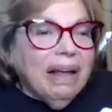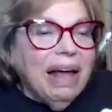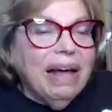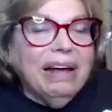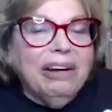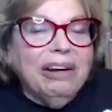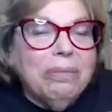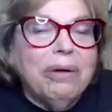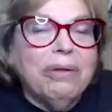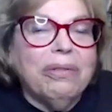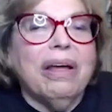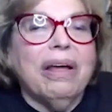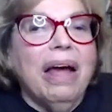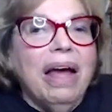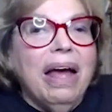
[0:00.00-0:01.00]
I agree. Okay.
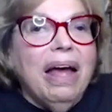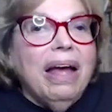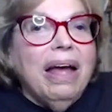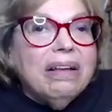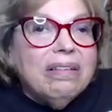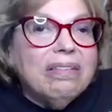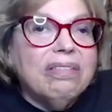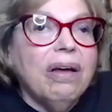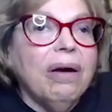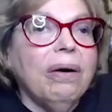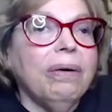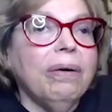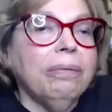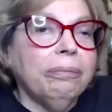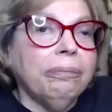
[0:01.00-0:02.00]

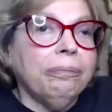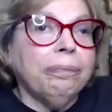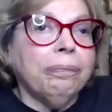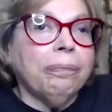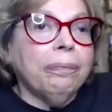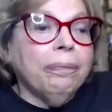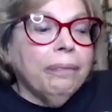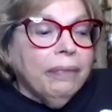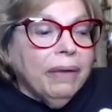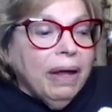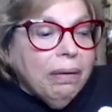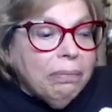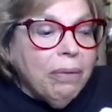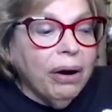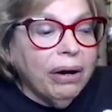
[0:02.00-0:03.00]
So,
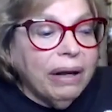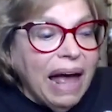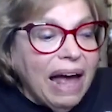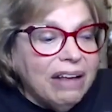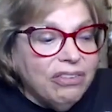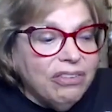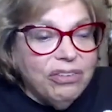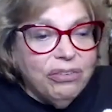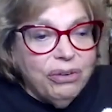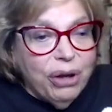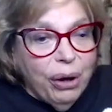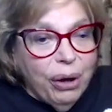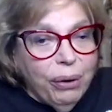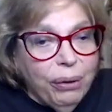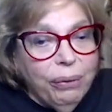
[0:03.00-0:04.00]
Mark, as you
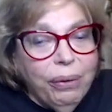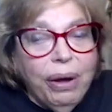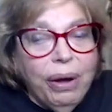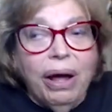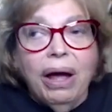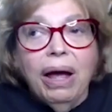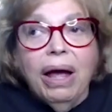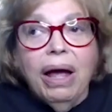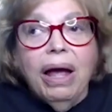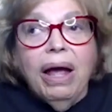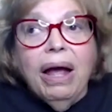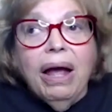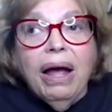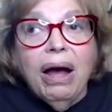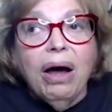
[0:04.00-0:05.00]
know,
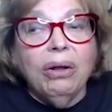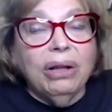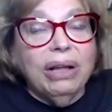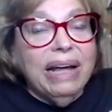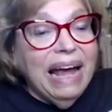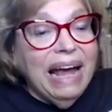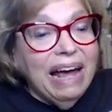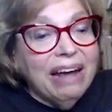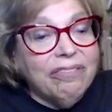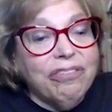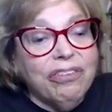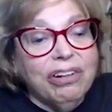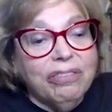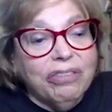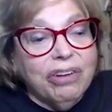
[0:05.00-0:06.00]
only a
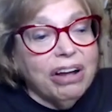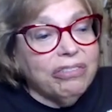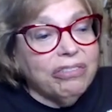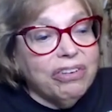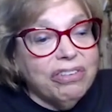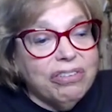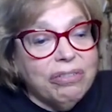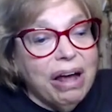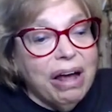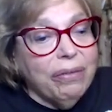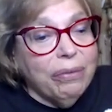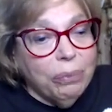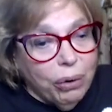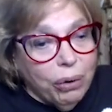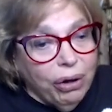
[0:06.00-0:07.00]
handful of countries around
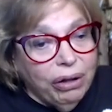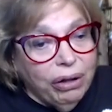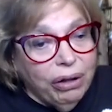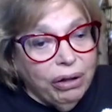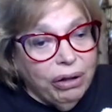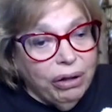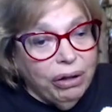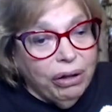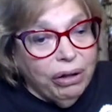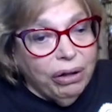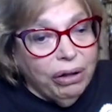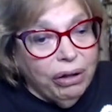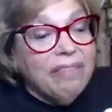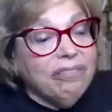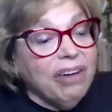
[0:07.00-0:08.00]
the world
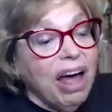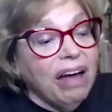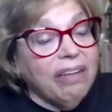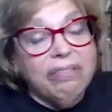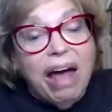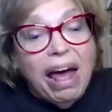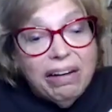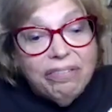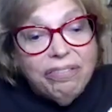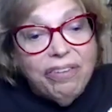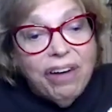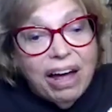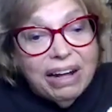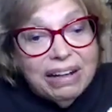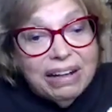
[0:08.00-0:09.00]
have not
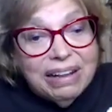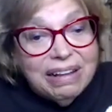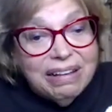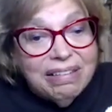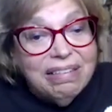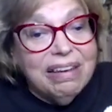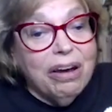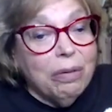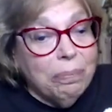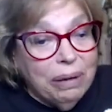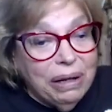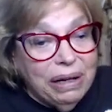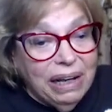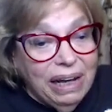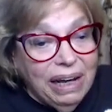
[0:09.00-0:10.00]
ratified the
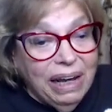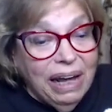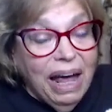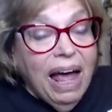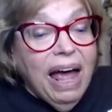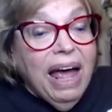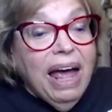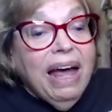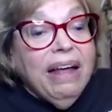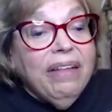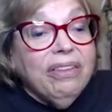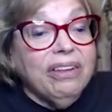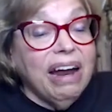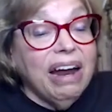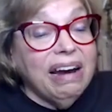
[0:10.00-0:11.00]
CRPD.
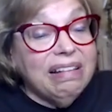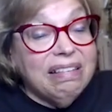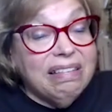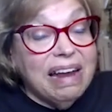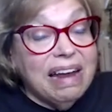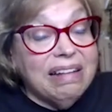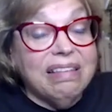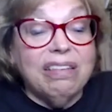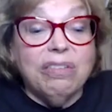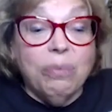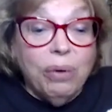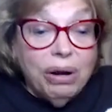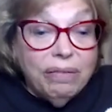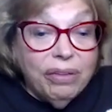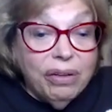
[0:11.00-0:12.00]
The United States is
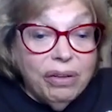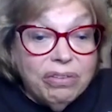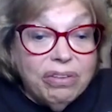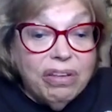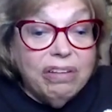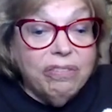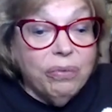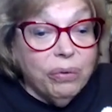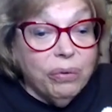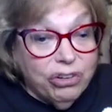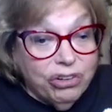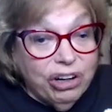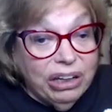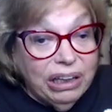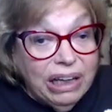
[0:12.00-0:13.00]
one of those,
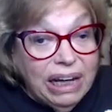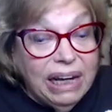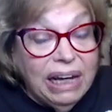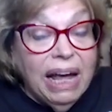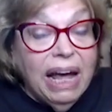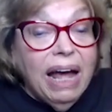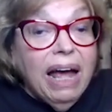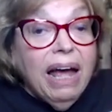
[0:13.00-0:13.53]
unfortunately.